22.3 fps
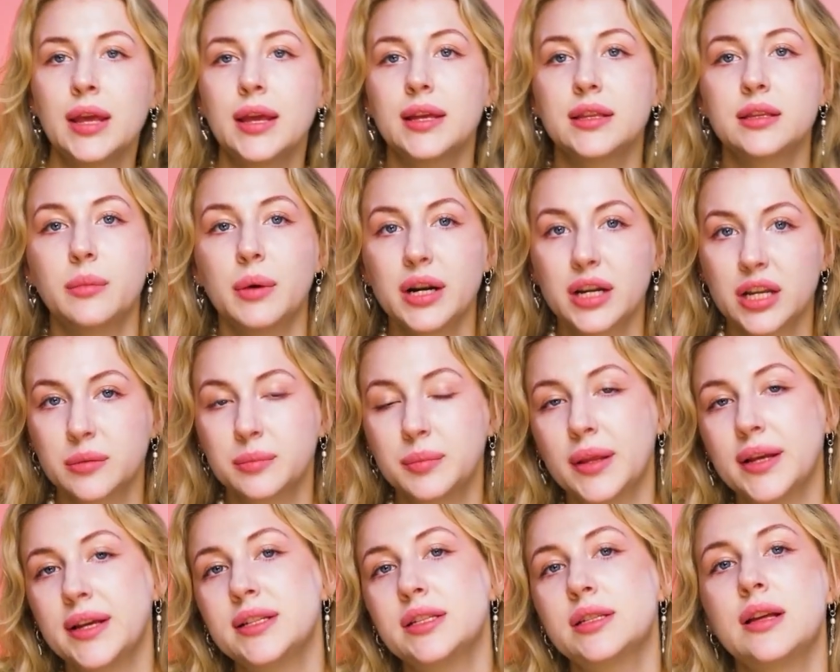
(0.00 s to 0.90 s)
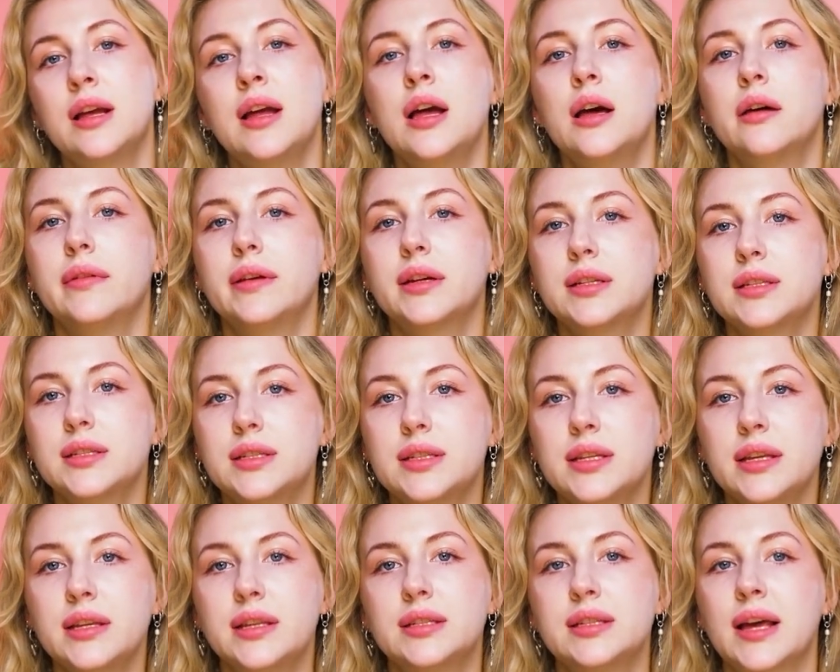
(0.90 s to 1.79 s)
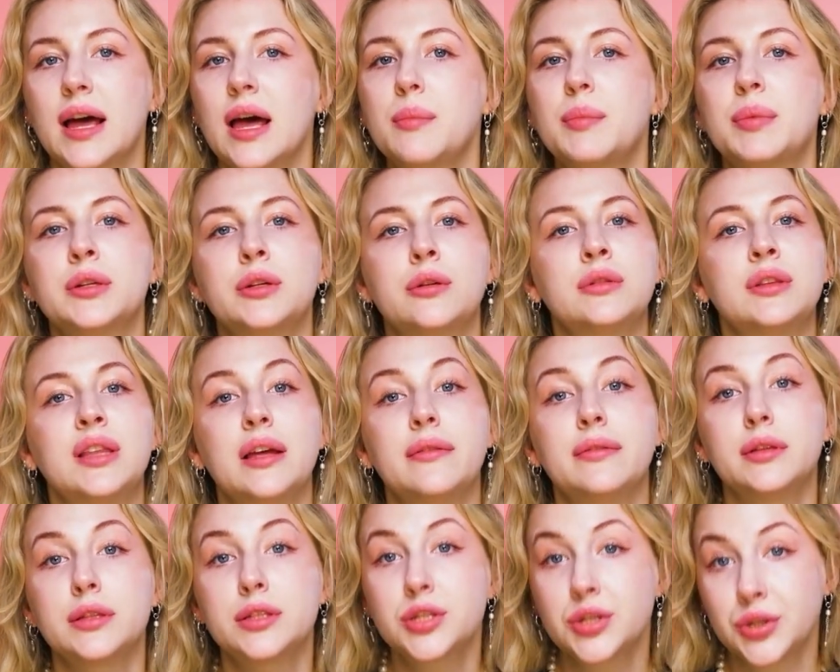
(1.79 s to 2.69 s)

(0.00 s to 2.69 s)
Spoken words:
In the marketplace, we can see this happen on level